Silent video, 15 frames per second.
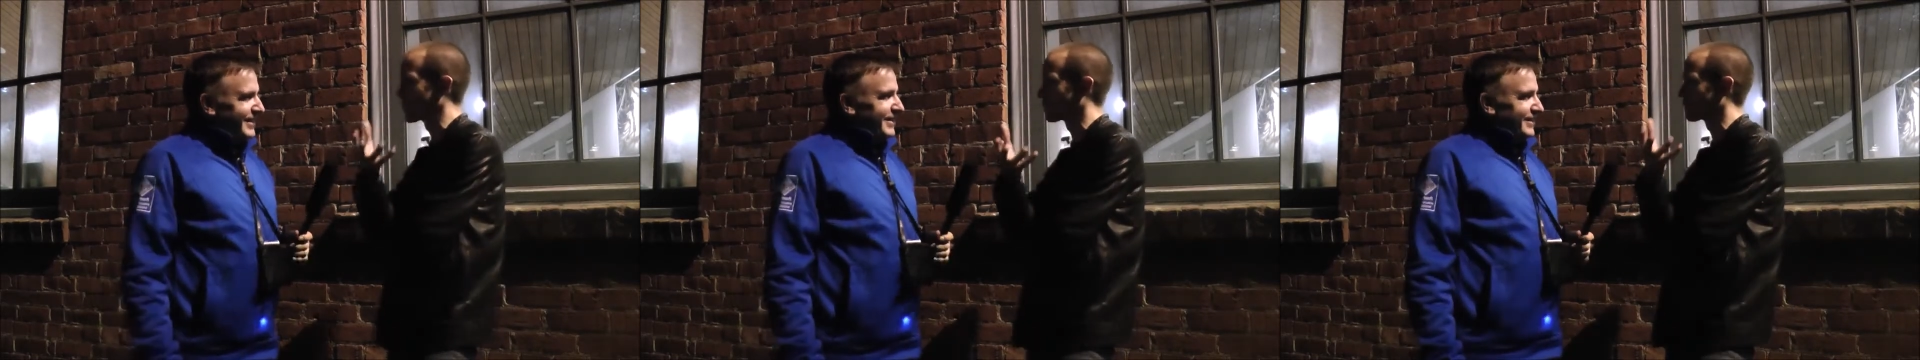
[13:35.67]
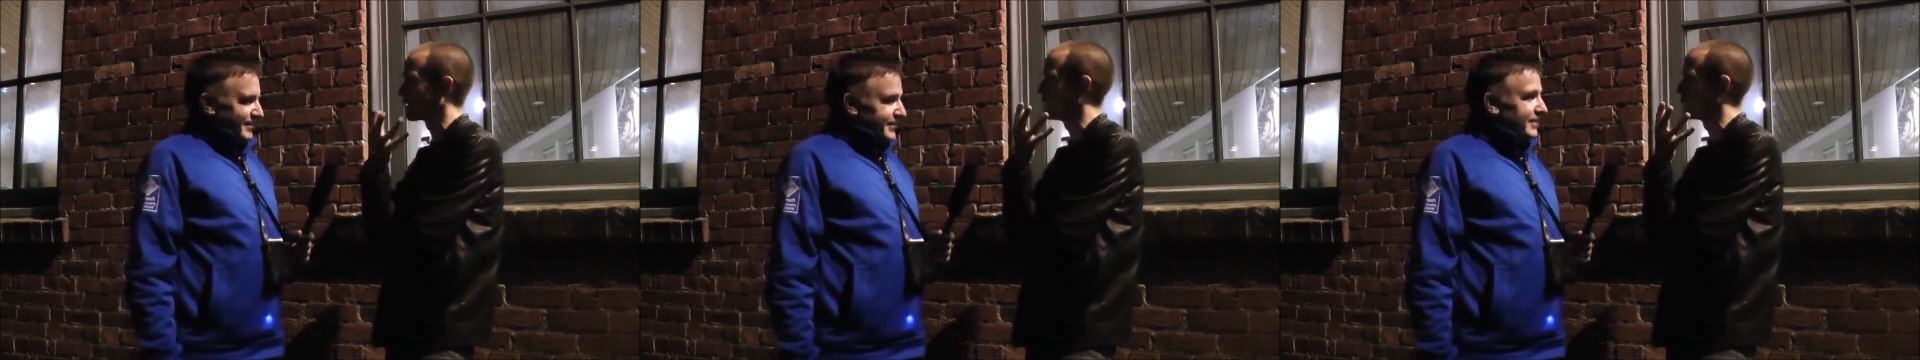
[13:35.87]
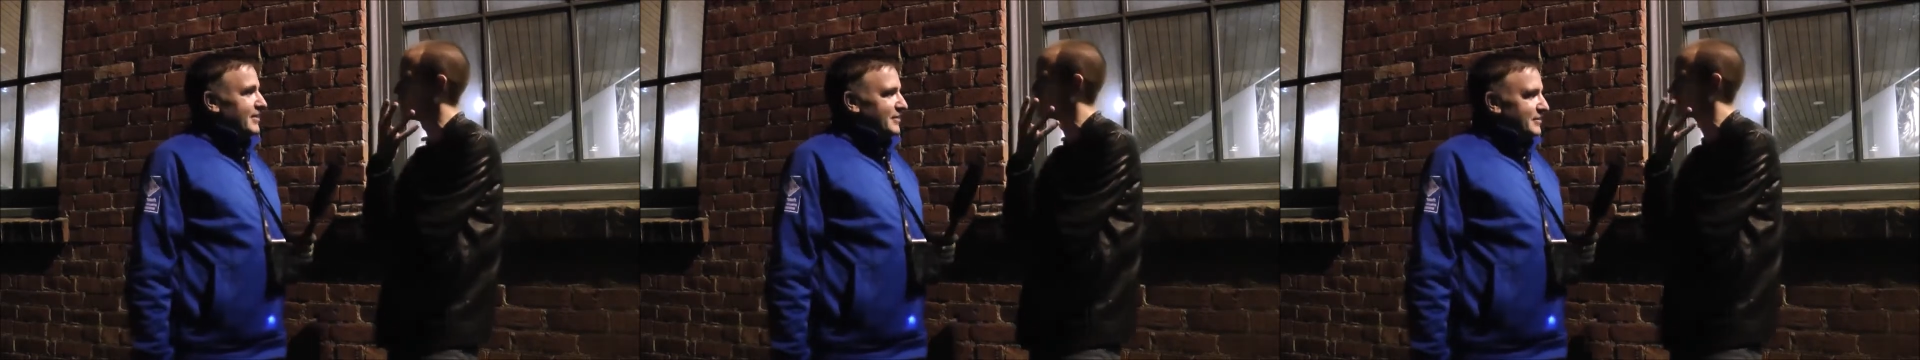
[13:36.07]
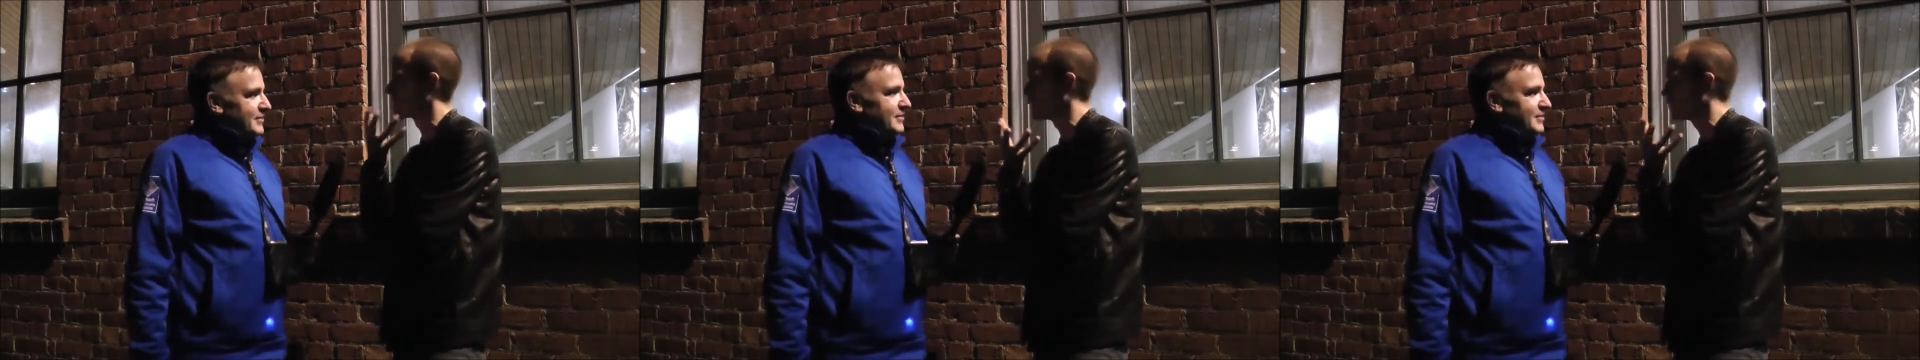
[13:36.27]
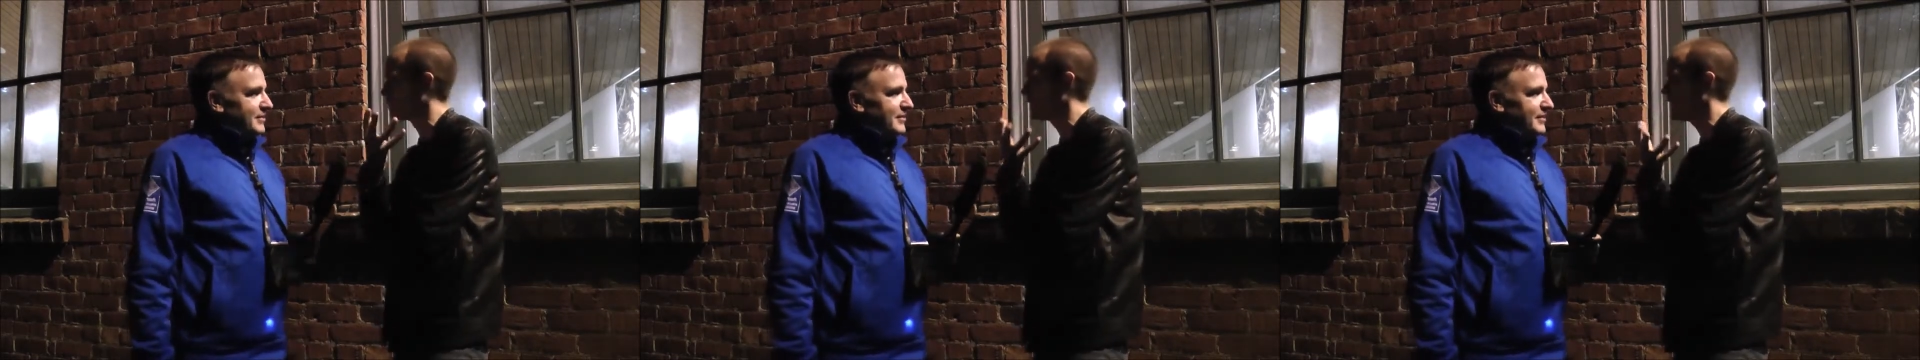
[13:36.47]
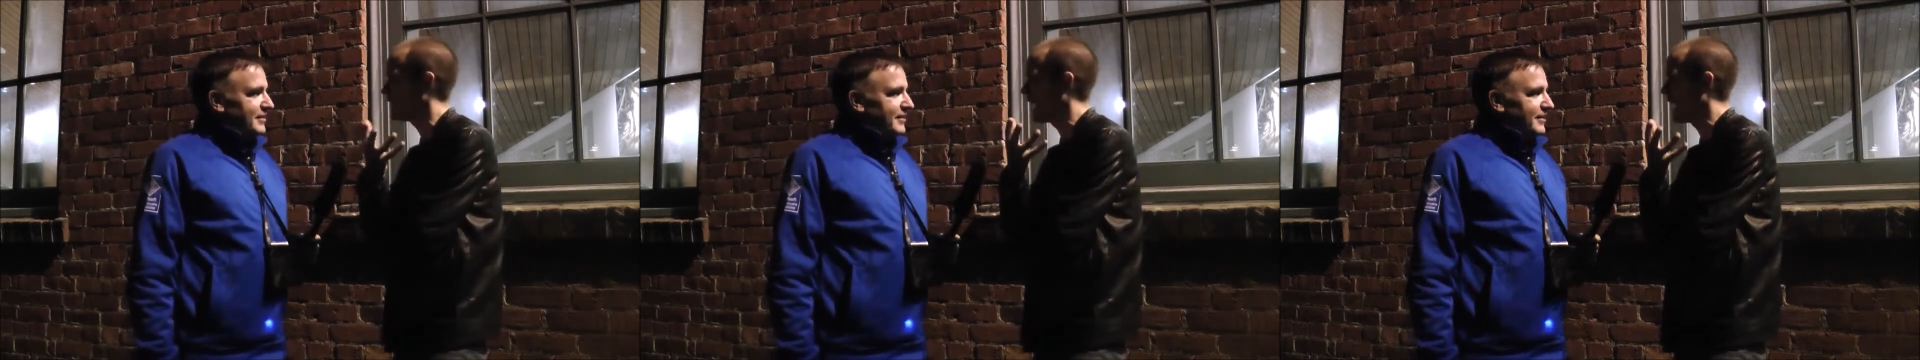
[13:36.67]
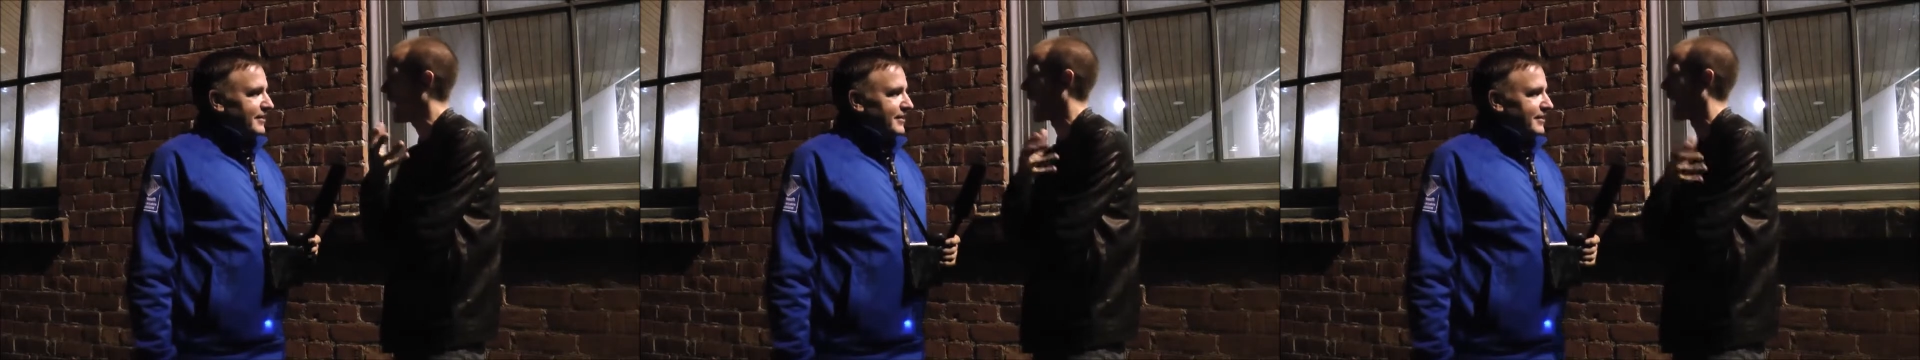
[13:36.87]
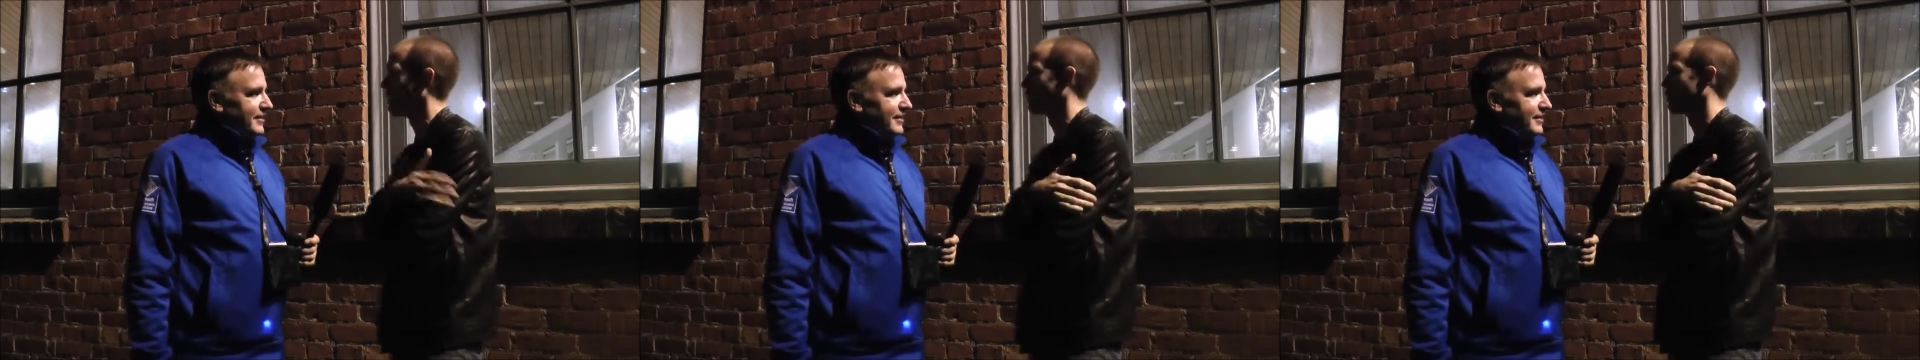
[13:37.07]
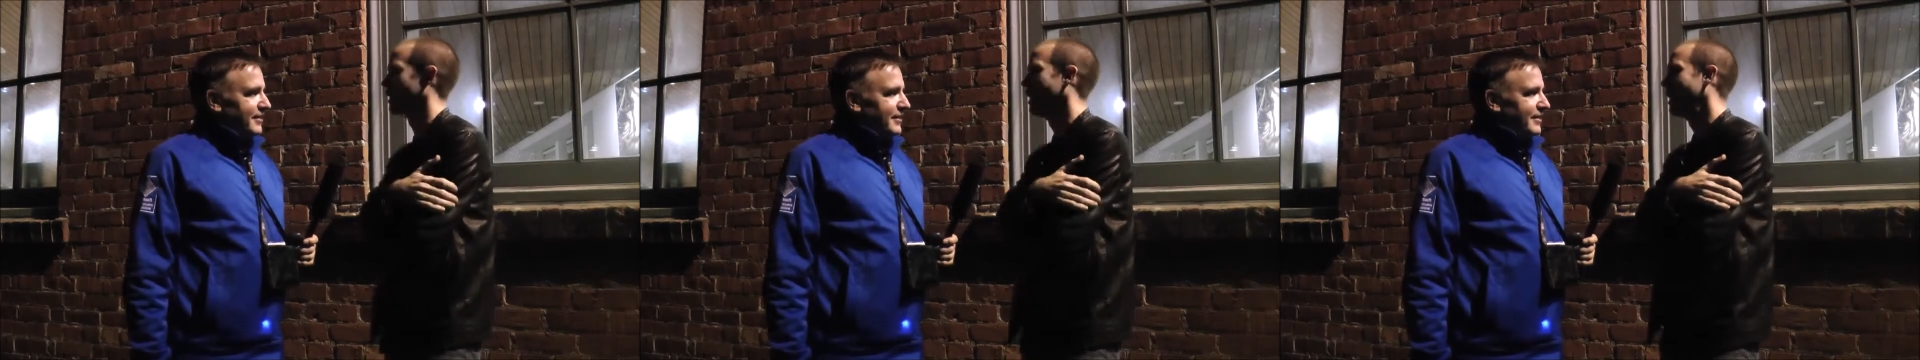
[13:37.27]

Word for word: the problems that we have.